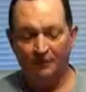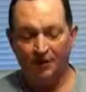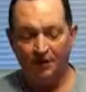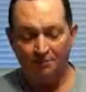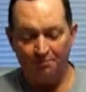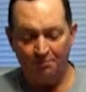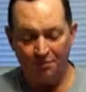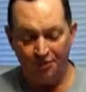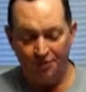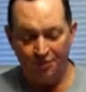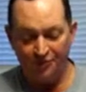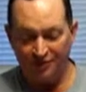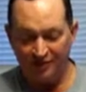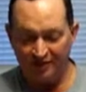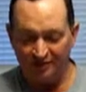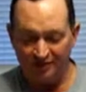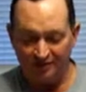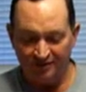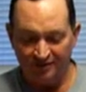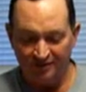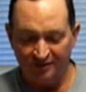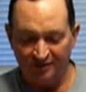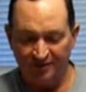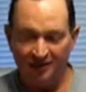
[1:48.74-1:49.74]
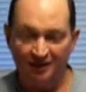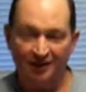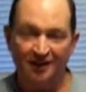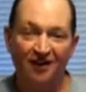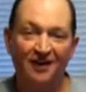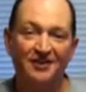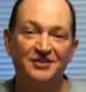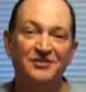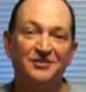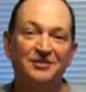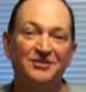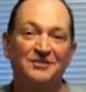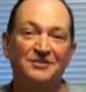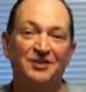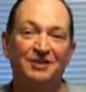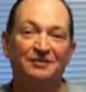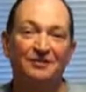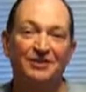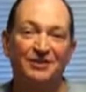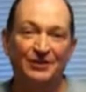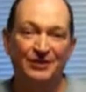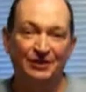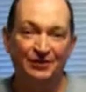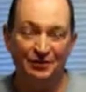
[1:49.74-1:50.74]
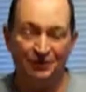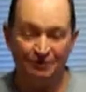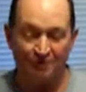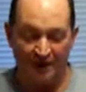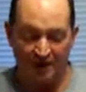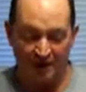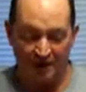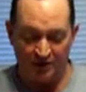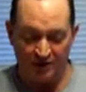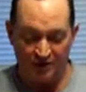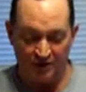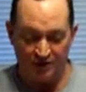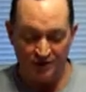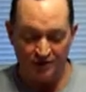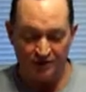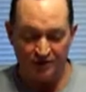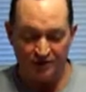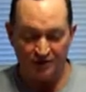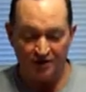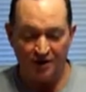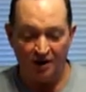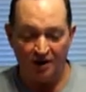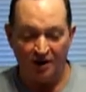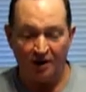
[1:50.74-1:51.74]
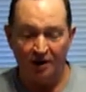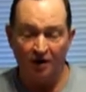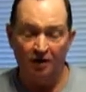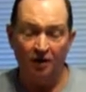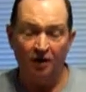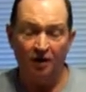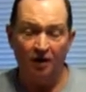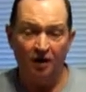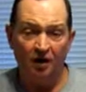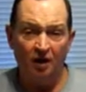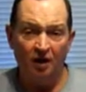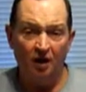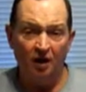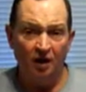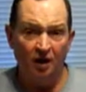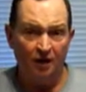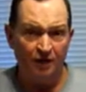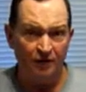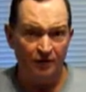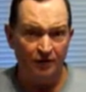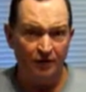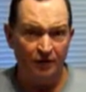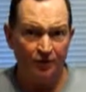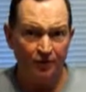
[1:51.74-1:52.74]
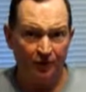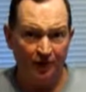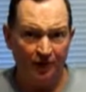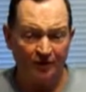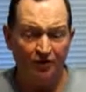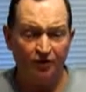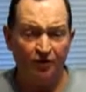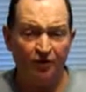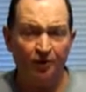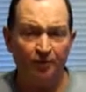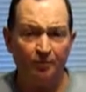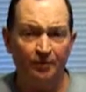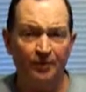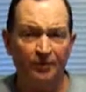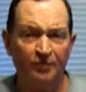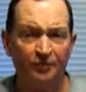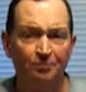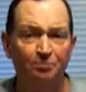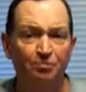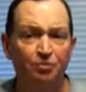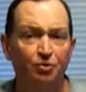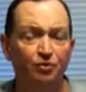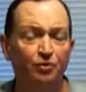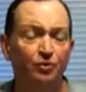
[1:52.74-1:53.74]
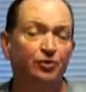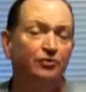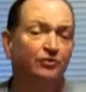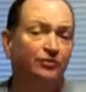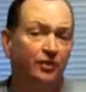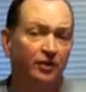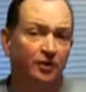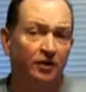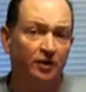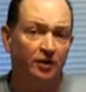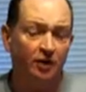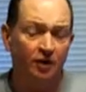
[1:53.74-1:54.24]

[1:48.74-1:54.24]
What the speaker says: Poofing. That's what some of the new bakers used to call it. However, the correct term is proofing.